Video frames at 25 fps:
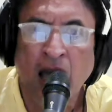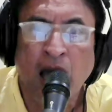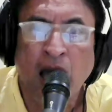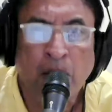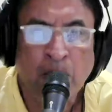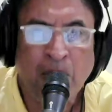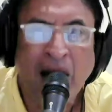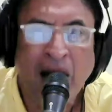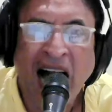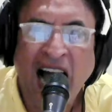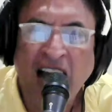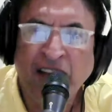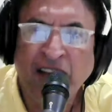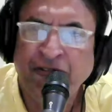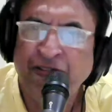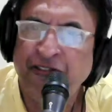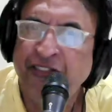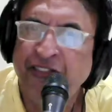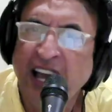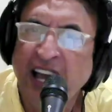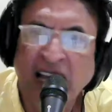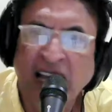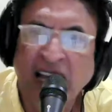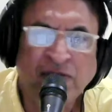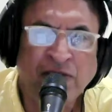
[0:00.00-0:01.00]
my
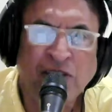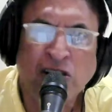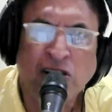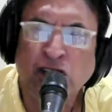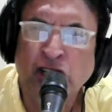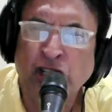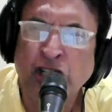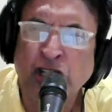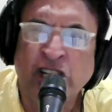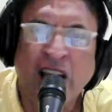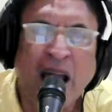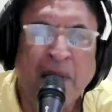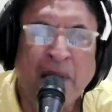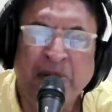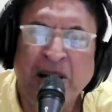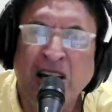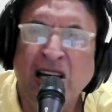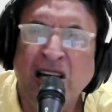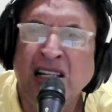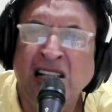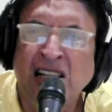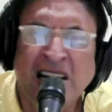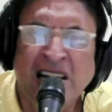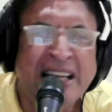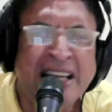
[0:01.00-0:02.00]
faithful
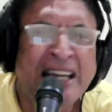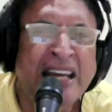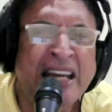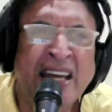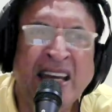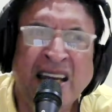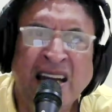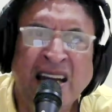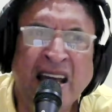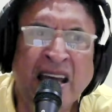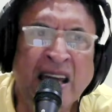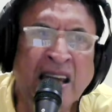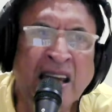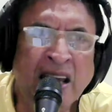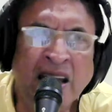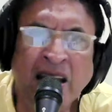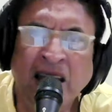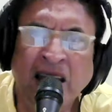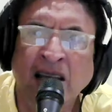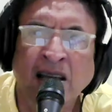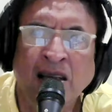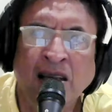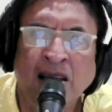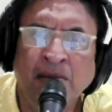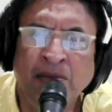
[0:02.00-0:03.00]
shepherd leading
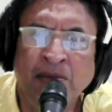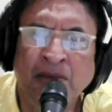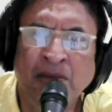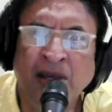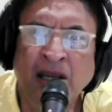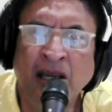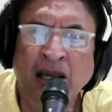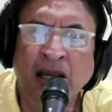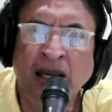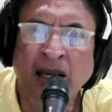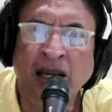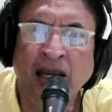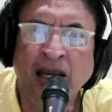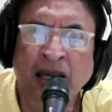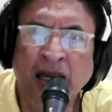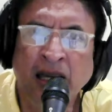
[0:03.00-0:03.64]
me.